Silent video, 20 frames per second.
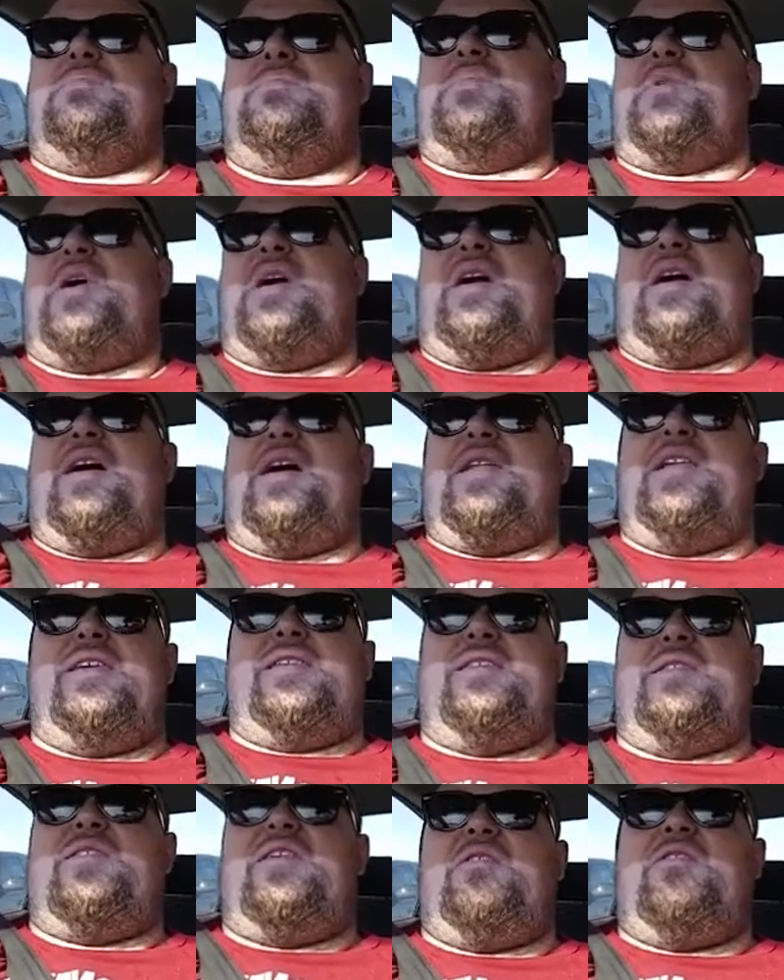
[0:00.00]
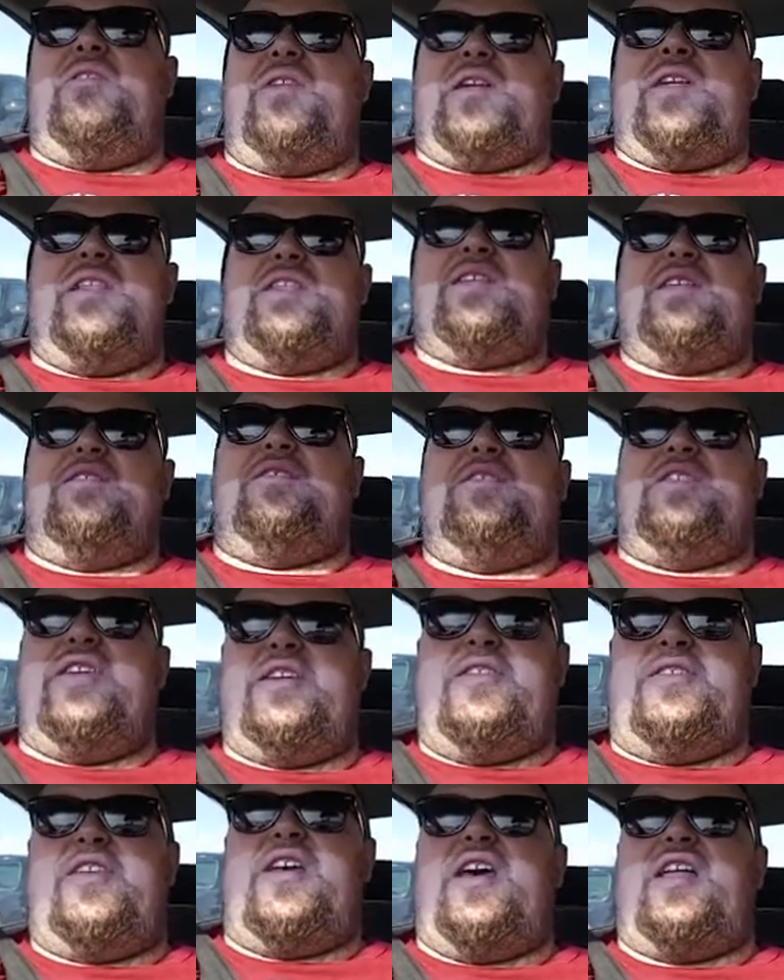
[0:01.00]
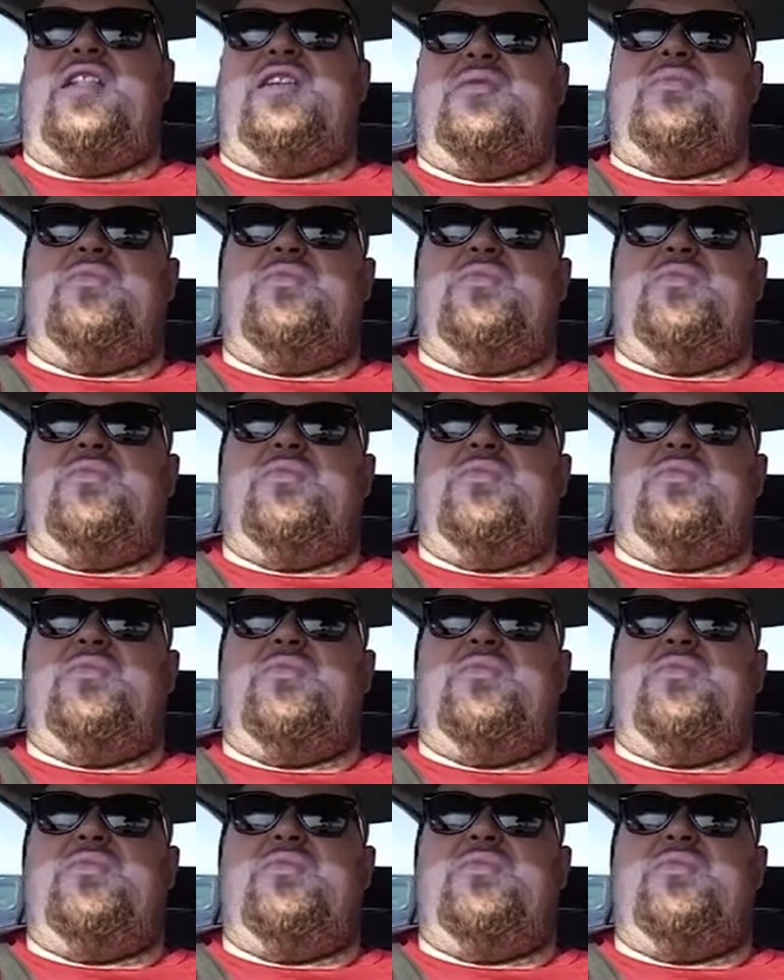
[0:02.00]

I didn't know any of these other